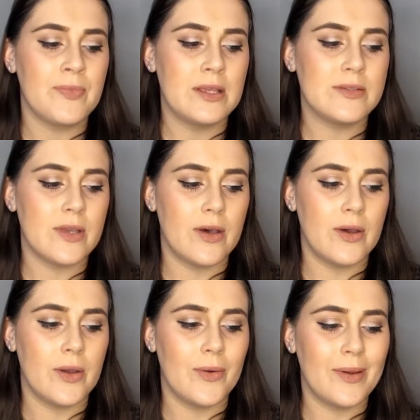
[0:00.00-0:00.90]

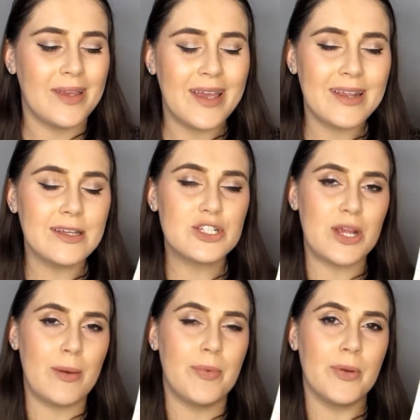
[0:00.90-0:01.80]
So getting a
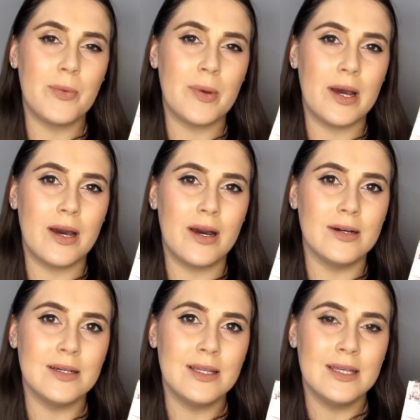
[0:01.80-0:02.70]
shampoo
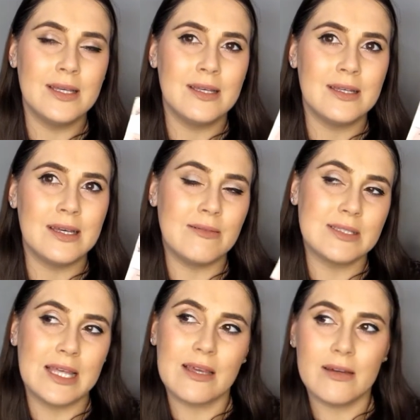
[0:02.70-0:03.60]
bar, I was
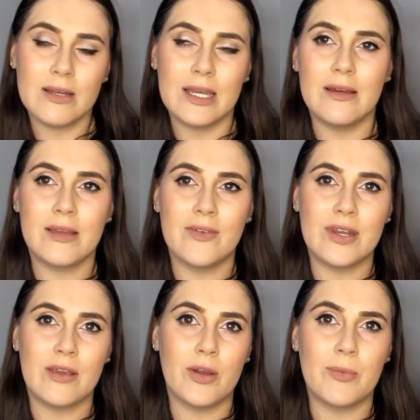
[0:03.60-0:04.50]
like, okay, I'll give it a
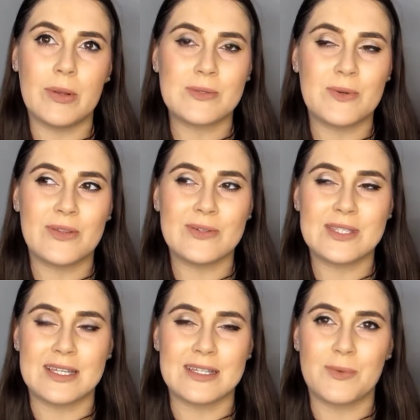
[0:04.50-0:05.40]
go, but it was one of those
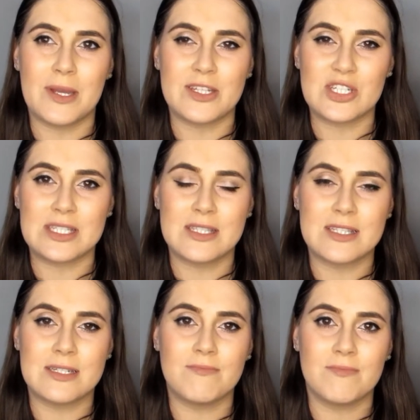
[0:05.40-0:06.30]
things where
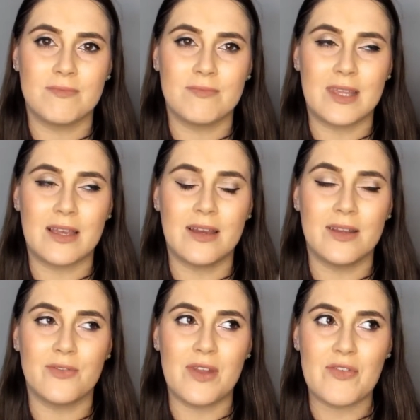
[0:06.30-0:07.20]
I kind
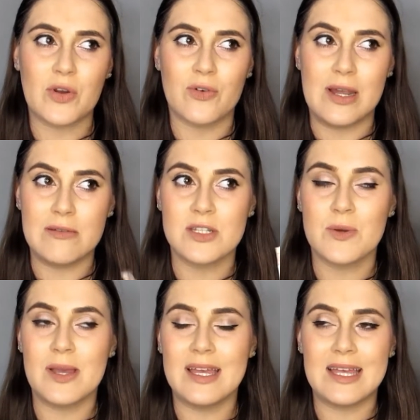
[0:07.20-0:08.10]
of never got round to
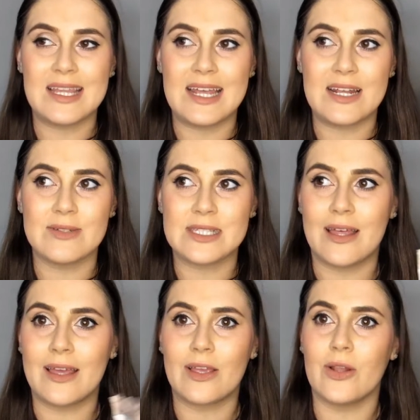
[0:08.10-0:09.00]
it. And then I was
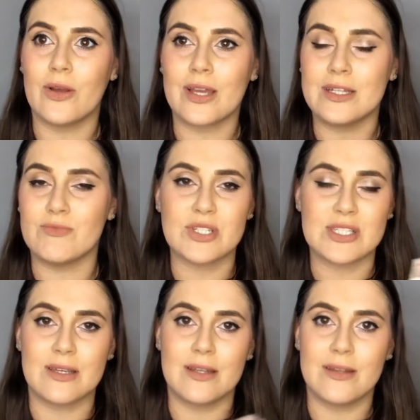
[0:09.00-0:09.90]
like, look, I'm
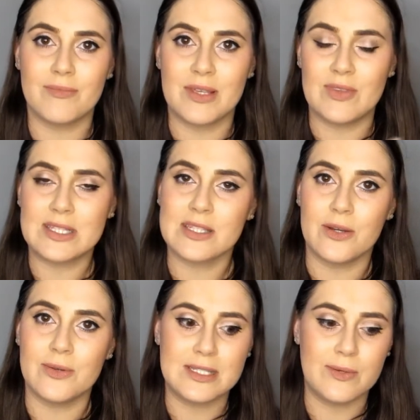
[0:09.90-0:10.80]
just gonna give this a go
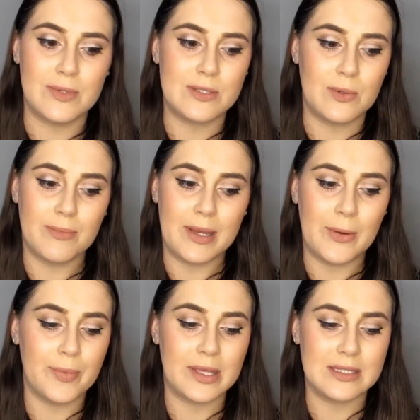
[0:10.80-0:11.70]
and see what it's all
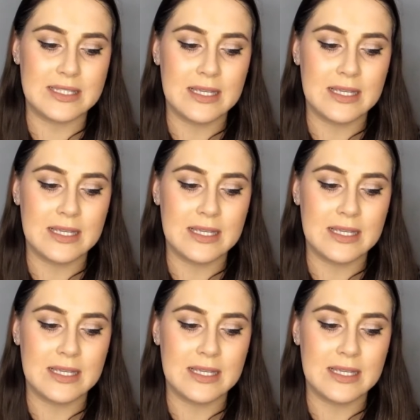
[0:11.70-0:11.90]
about, because